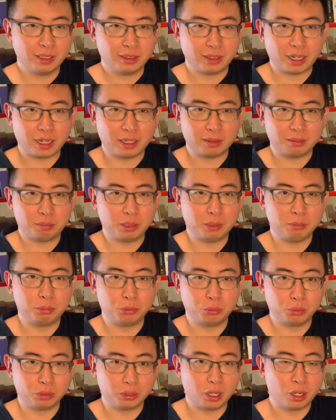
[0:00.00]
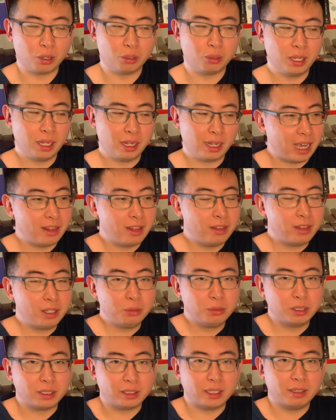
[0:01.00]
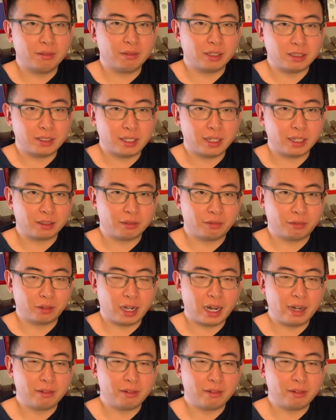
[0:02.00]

that people would know and then they would give a tick for